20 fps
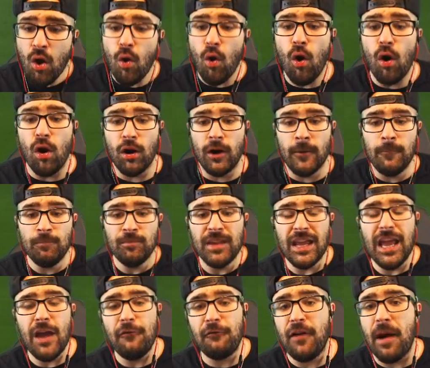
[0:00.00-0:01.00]
or
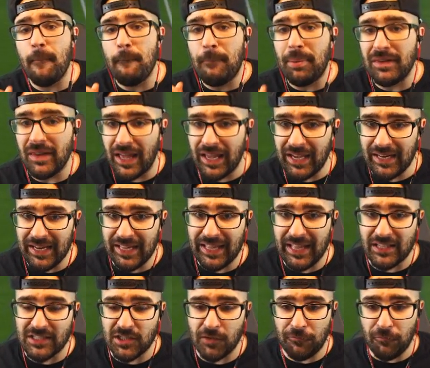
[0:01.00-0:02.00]
if I'm playing
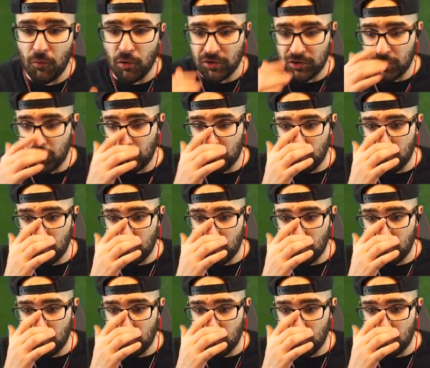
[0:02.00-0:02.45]
against the four two